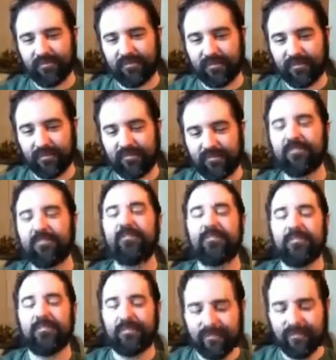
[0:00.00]
Cookies was a
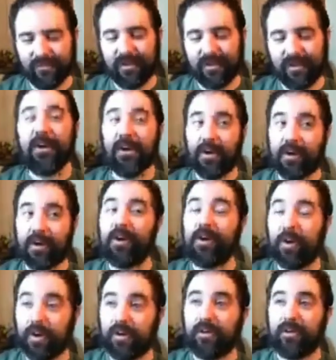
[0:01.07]
good time. Cookies would
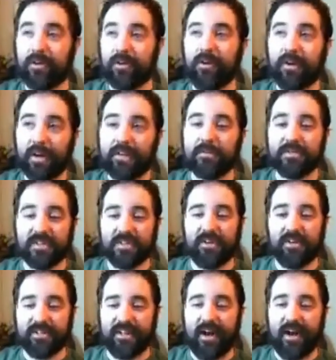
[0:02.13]
probably be a very close
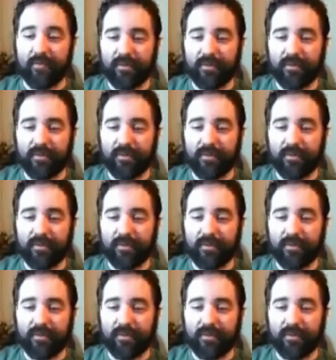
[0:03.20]
second.